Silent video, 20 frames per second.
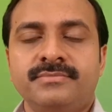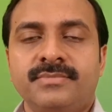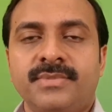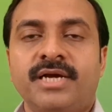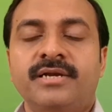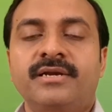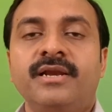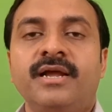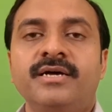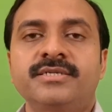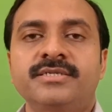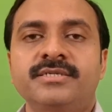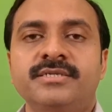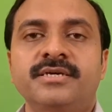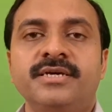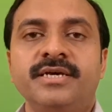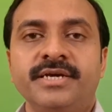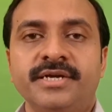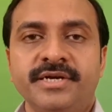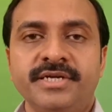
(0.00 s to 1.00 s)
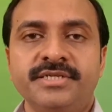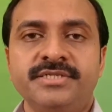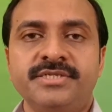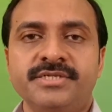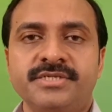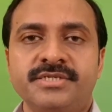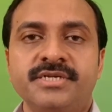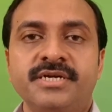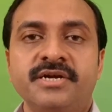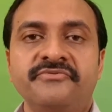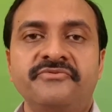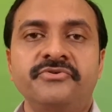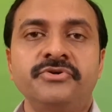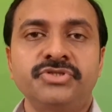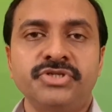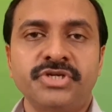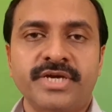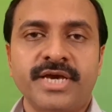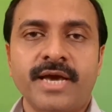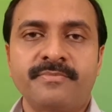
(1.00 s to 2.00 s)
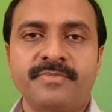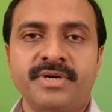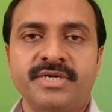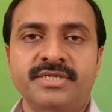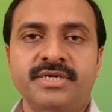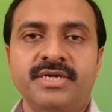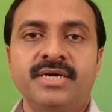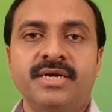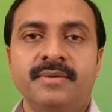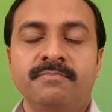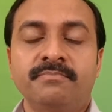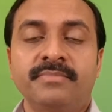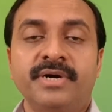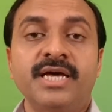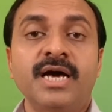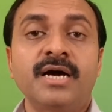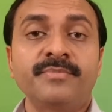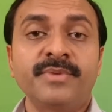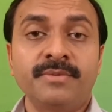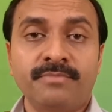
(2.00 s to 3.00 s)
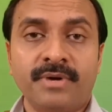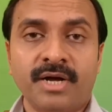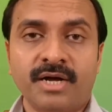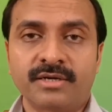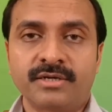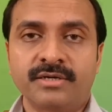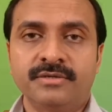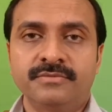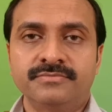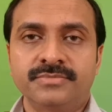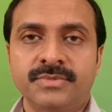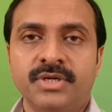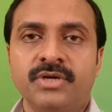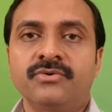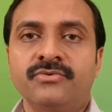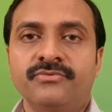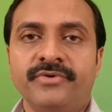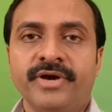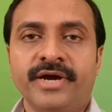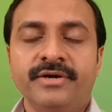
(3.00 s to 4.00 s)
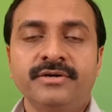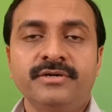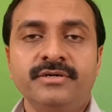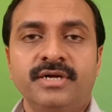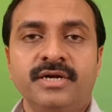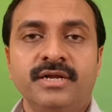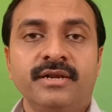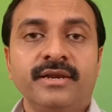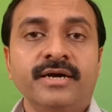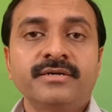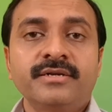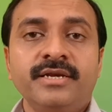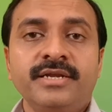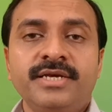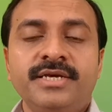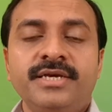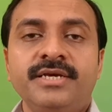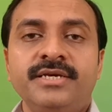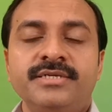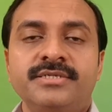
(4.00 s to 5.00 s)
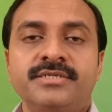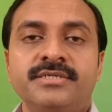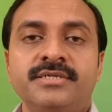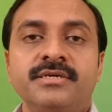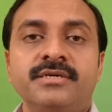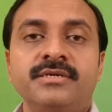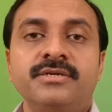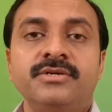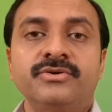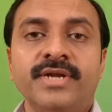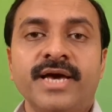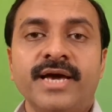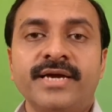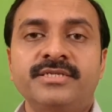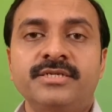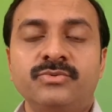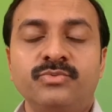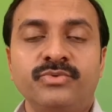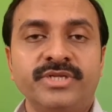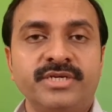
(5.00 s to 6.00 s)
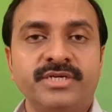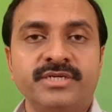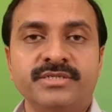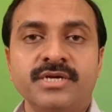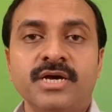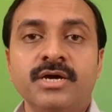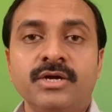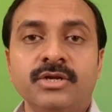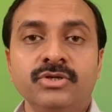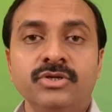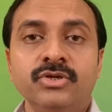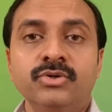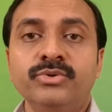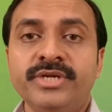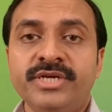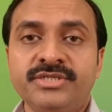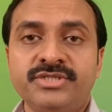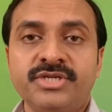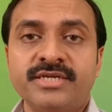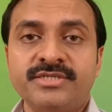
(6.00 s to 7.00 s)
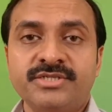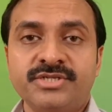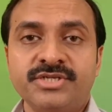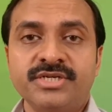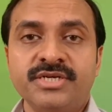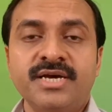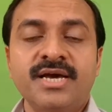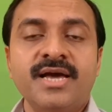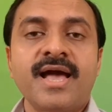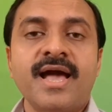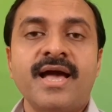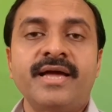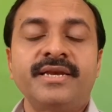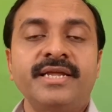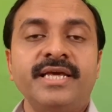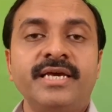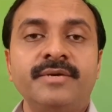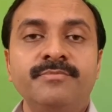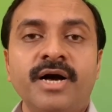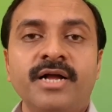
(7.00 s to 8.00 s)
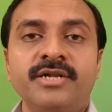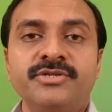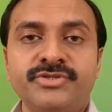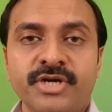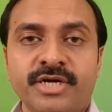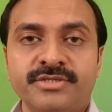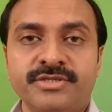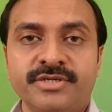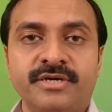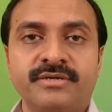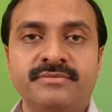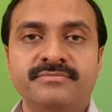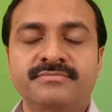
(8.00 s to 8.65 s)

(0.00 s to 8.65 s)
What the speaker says: At last, he reaches the refugee camp at Badami Bagh, where luckily he is united with his Noni Chachi and Iqbal Chacha.